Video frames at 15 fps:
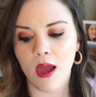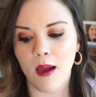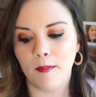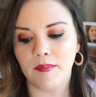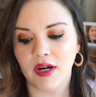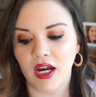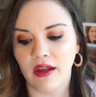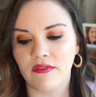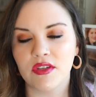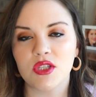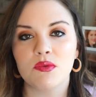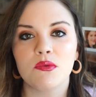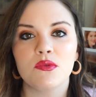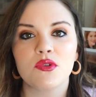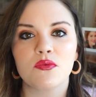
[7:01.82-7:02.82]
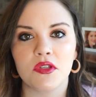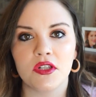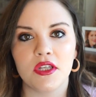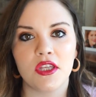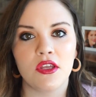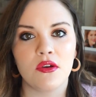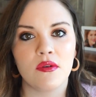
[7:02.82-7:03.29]
But this one was
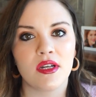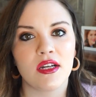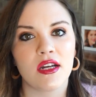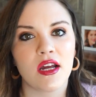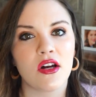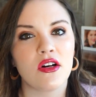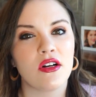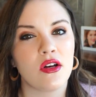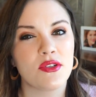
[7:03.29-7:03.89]
really cute, and I